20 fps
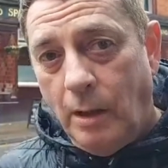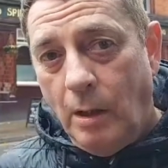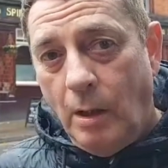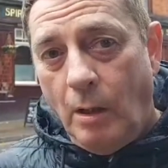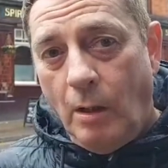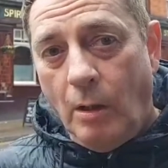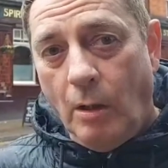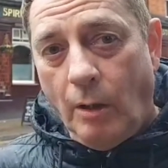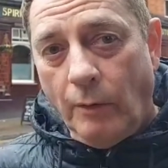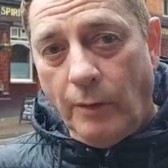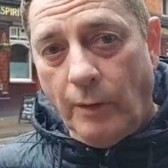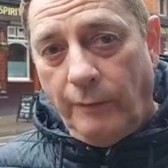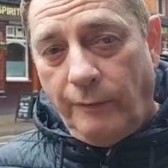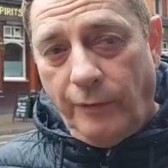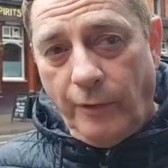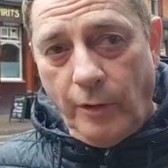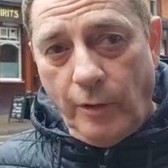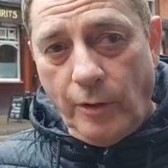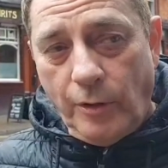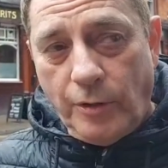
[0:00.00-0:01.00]
on the
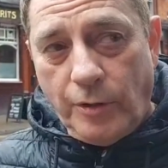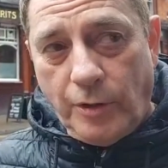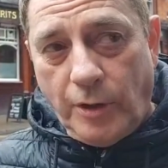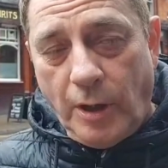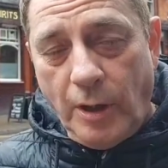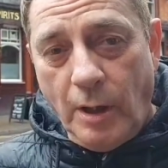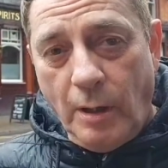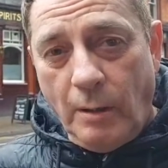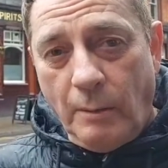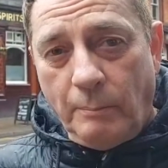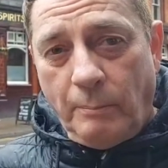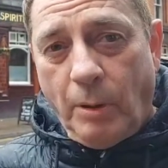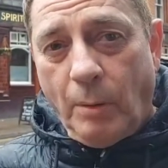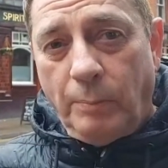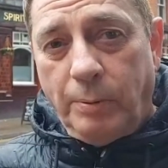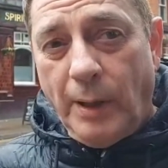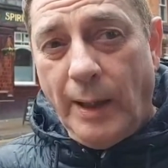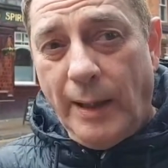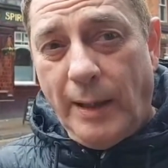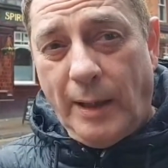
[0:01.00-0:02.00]
first
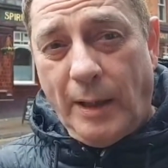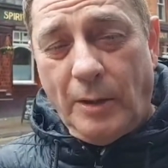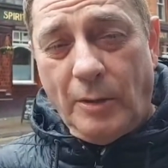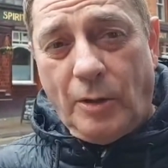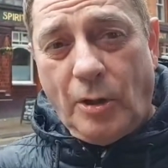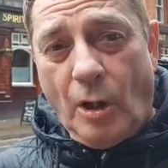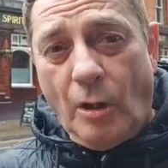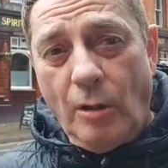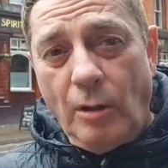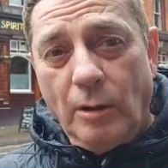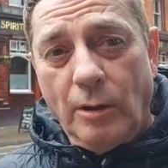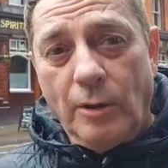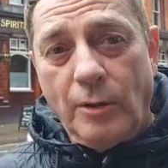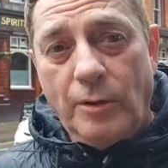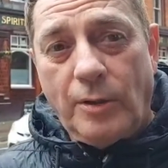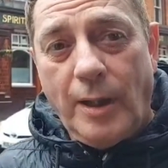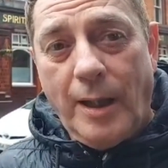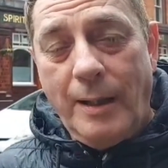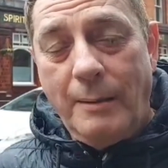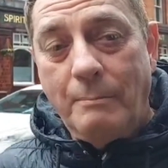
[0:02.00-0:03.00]
public toilets
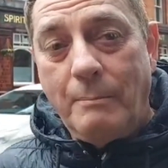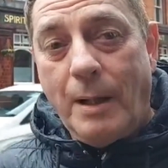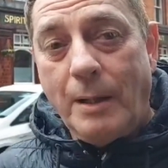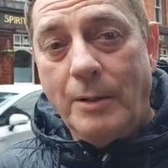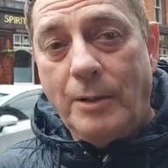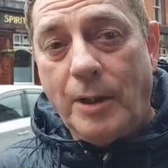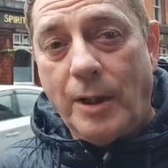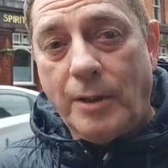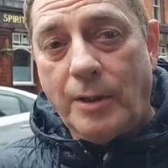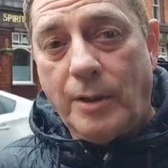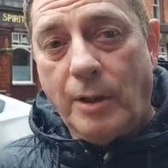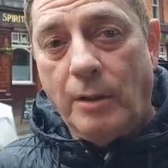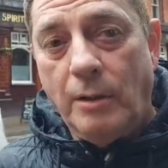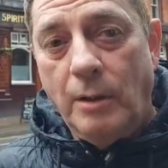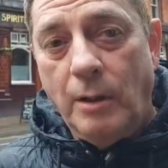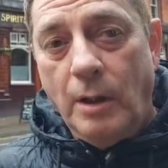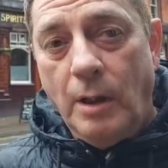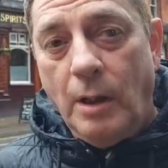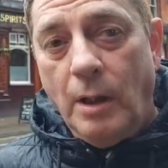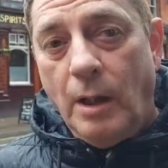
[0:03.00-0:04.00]
in Manchester.
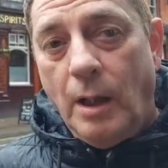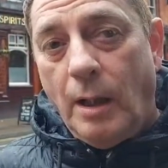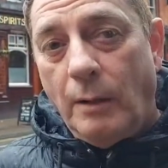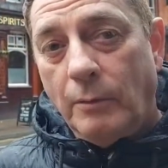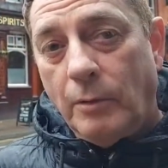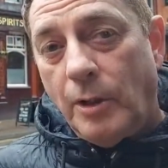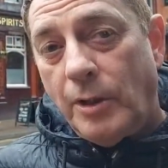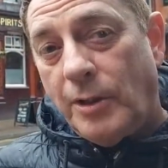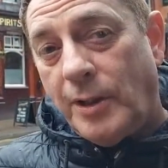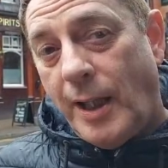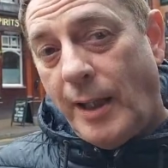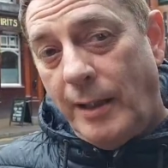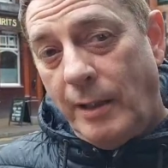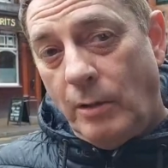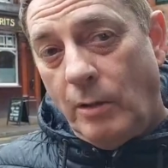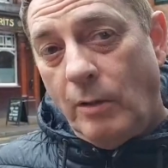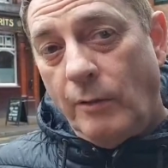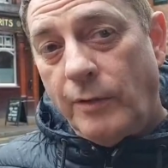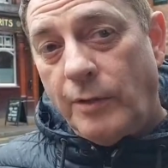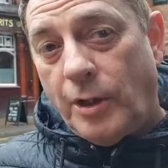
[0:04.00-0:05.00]
So I'm going to take you
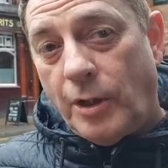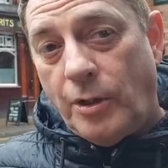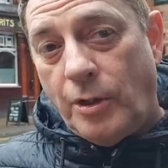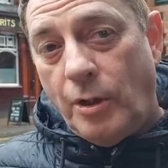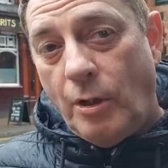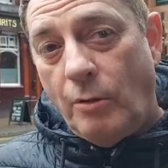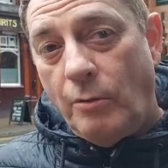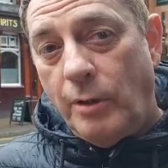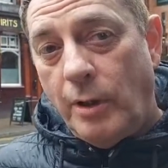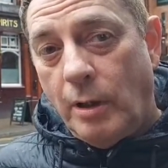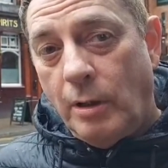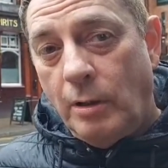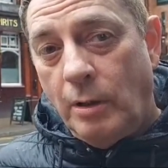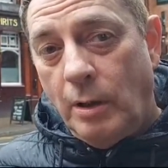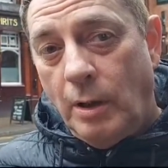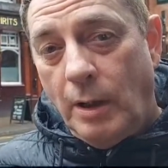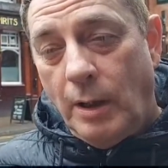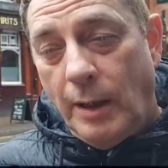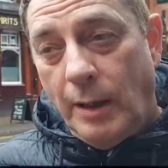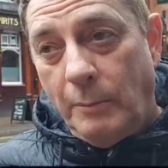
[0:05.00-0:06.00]
over to show you.
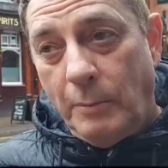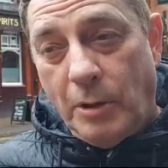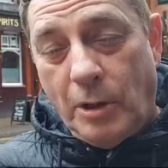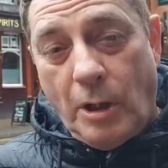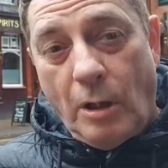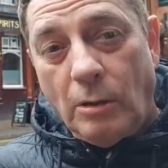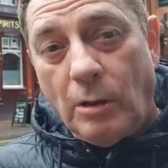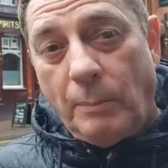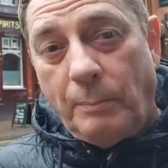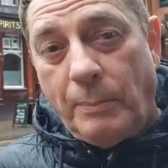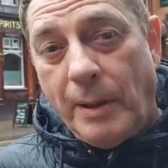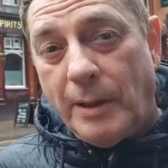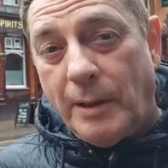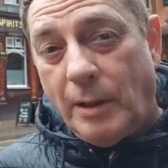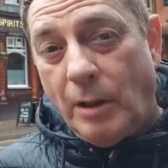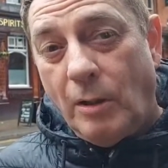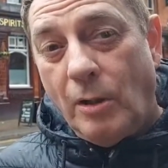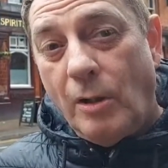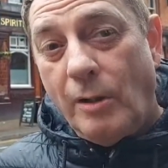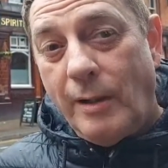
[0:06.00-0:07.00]
It was called a
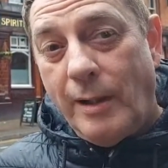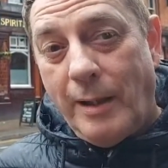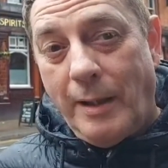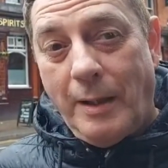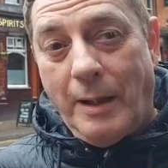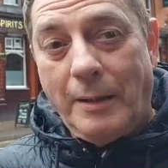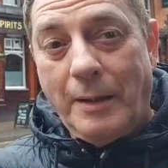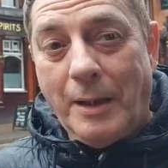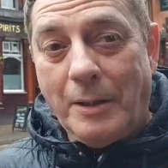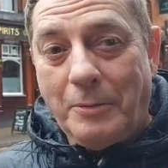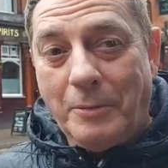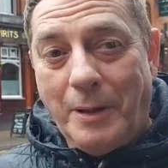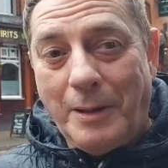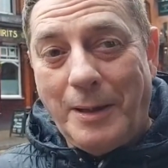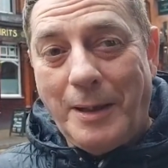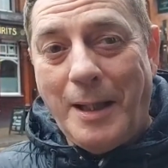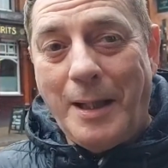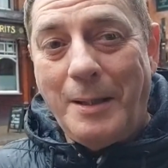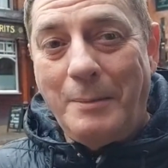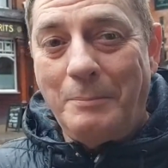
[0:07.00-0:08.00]
Pistore, and that's where the
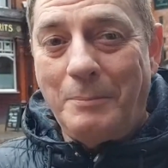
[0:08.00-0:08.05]
name